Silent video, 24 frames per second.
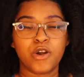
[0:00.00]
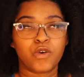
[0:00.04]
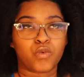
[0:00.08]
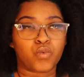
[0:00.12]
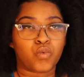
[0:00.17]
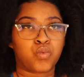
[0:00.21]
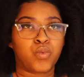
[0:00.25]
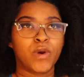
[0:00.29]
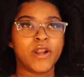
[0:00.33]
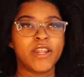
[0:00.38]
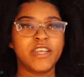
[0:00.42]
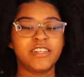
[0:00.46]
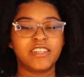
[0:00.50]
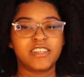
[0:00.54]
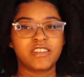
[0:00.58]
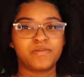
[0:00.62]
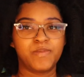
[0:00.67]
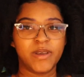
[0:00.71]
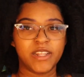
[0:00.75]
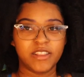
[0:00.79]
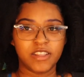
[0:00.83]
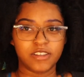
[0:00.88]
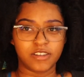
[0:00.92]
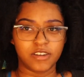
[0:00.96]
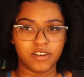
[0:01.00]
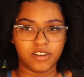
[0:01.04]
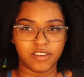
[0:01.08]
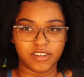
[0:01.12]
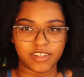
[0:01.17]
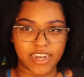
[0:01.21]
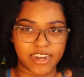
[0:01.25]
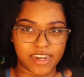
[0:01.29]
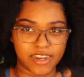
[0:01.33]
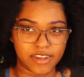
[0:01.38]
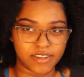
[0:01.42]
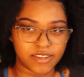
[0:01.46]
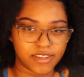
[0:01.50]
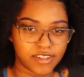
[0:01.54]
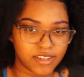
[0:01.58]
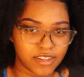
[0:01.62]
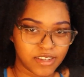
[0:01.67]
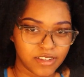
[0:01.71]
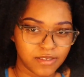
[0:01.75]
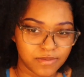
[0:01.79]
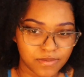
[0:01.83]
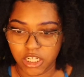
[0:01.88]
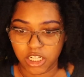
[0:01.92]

really just beating this girl's ass.